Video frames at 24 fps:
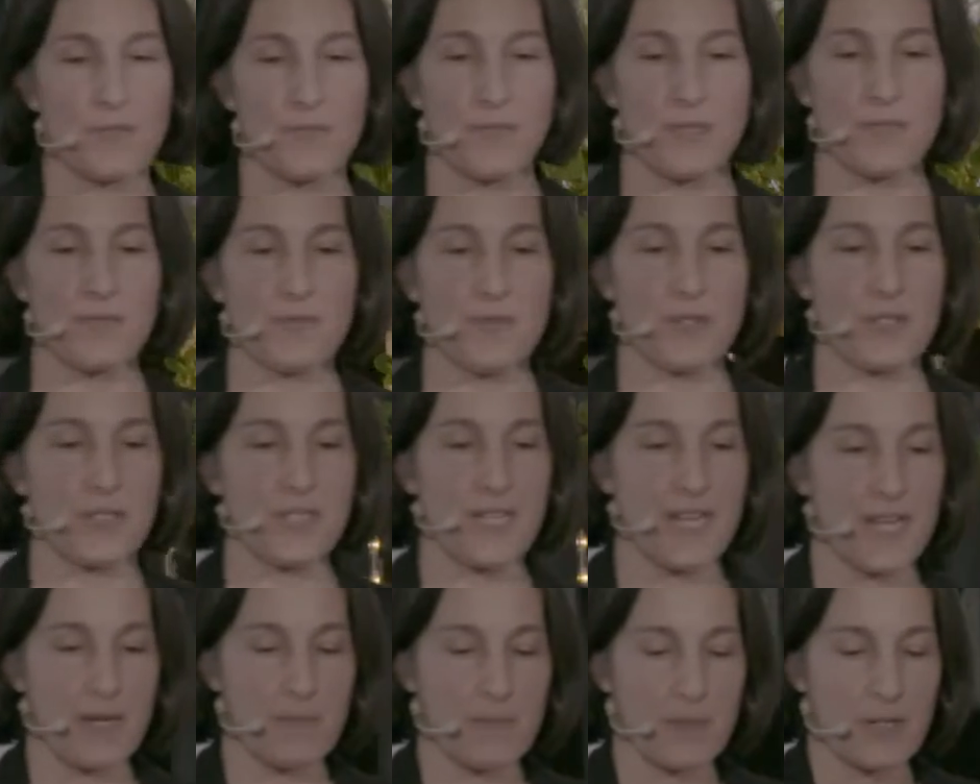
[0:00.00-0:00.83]
for the first
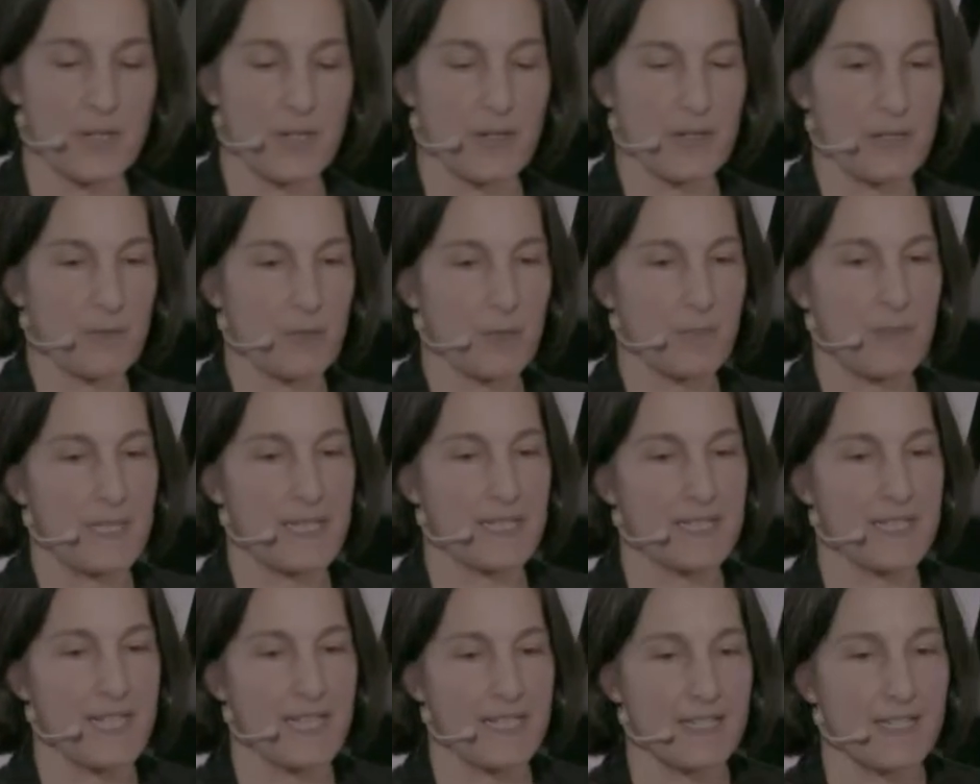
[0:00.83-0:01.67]
hamburger, and it was
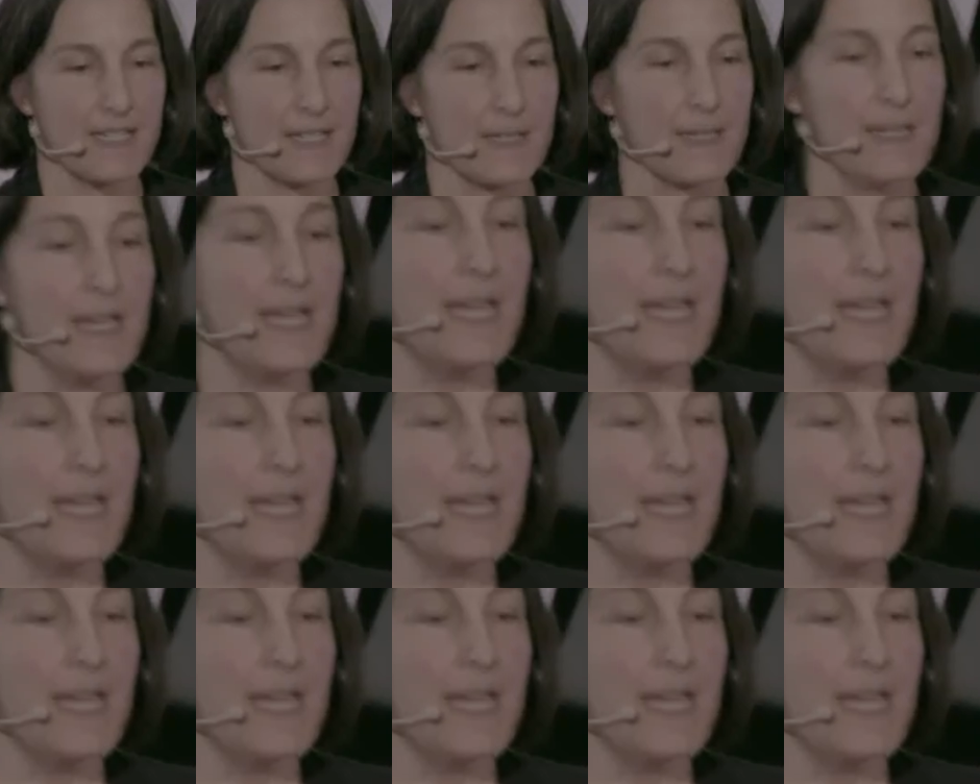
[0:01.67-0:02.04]
being tasted.